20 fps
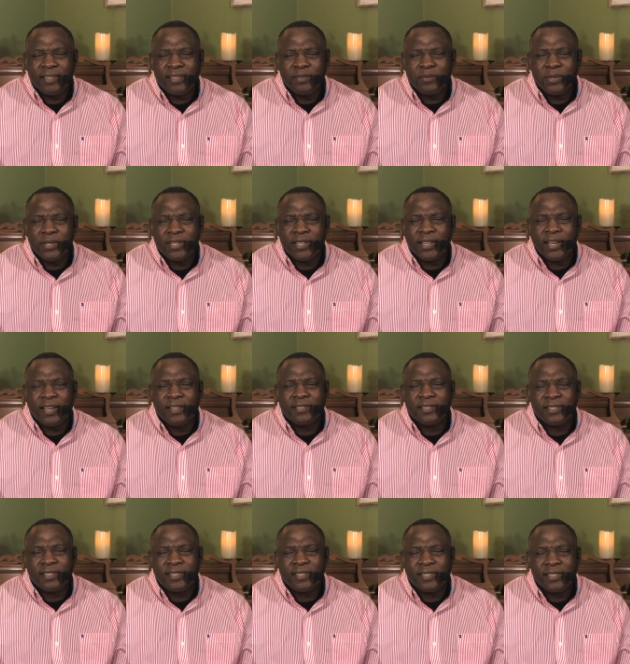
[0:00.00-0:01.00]
and we're
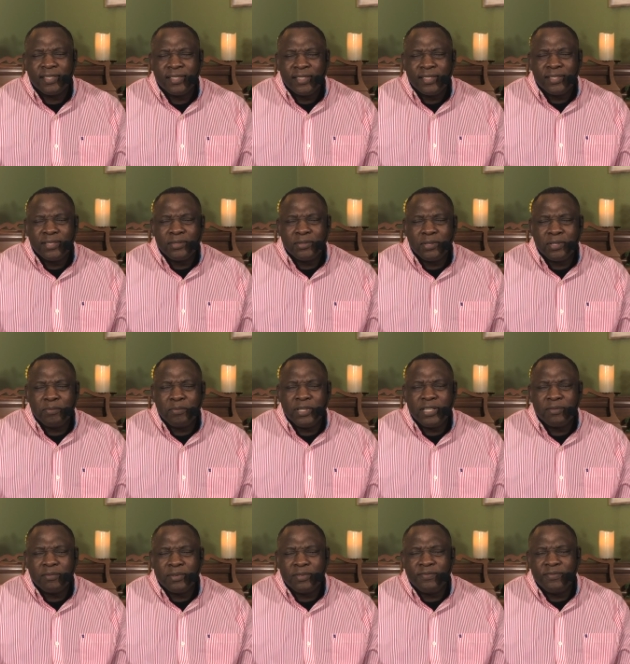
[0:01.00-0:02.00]
constantly, Lord,
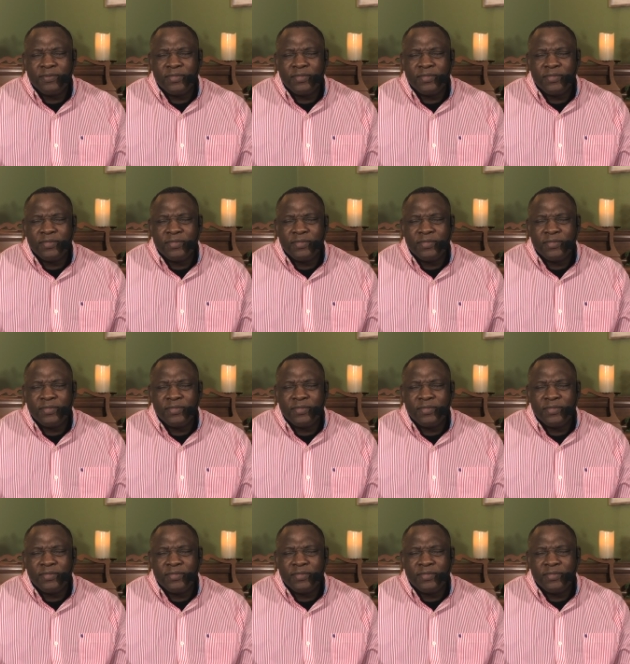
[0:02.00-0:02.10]
being re-